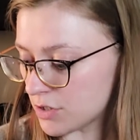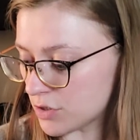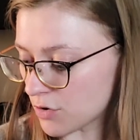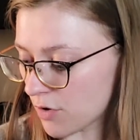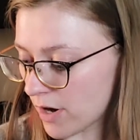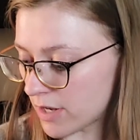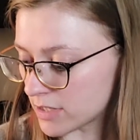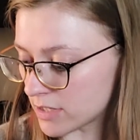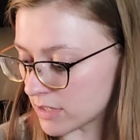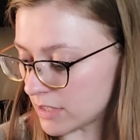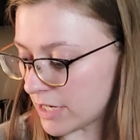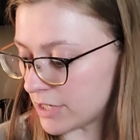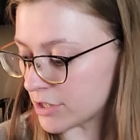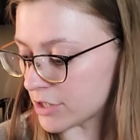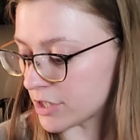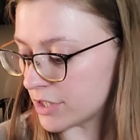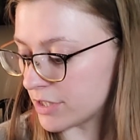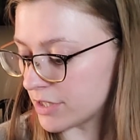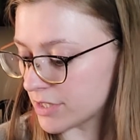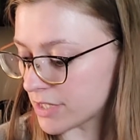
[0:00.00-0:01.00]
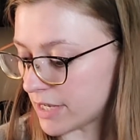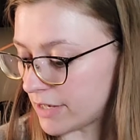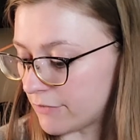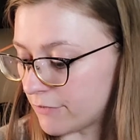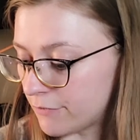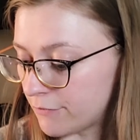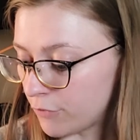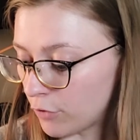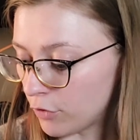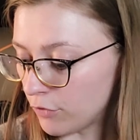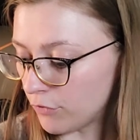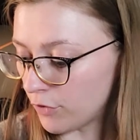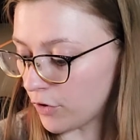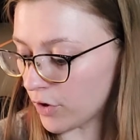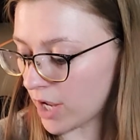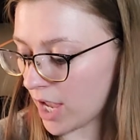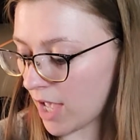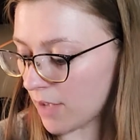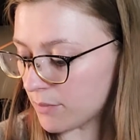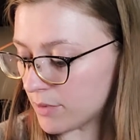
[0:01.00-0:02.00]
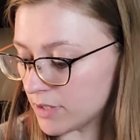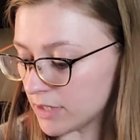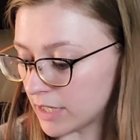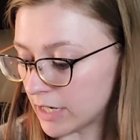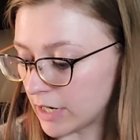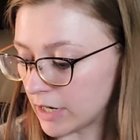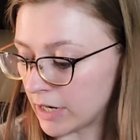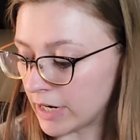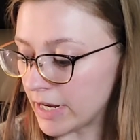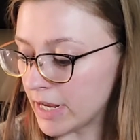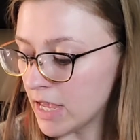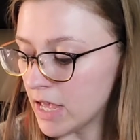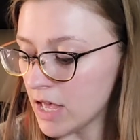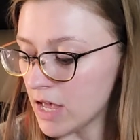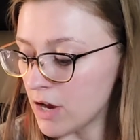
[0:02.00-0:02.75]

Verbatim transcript: translations, and full vocabulary